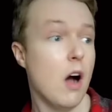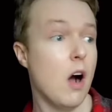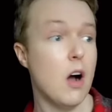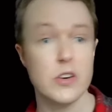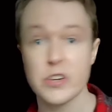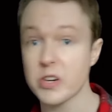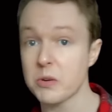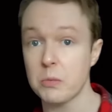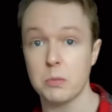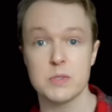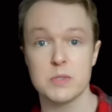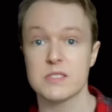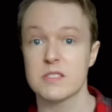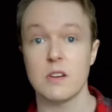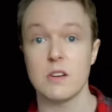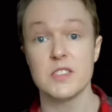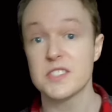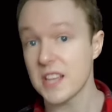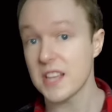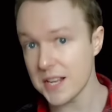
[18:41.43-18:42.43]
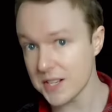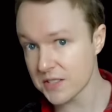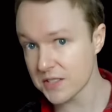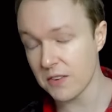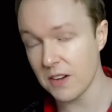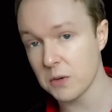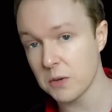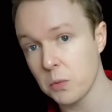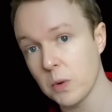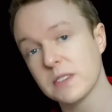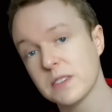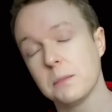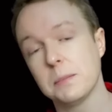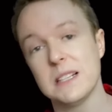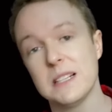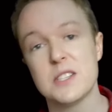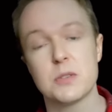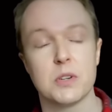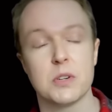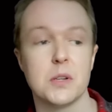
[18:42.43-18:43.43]
Audrey was unsatisfied with what the
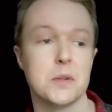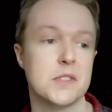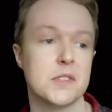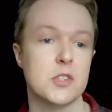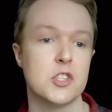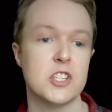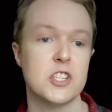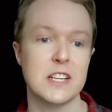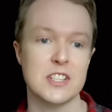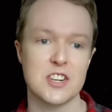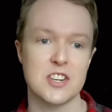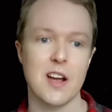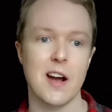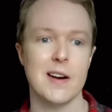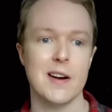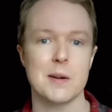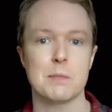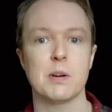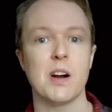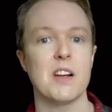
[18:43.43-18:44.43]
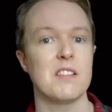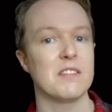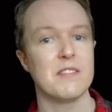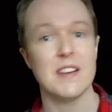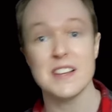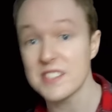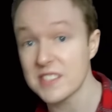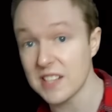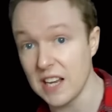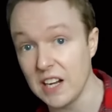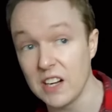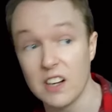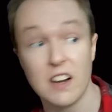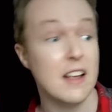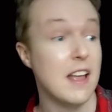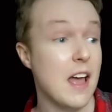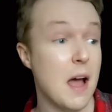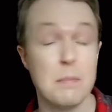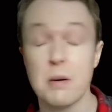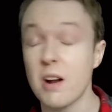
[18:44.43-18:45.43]
police were doing, so she actually hired a private investigator.
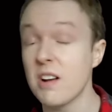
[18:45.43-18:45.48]
A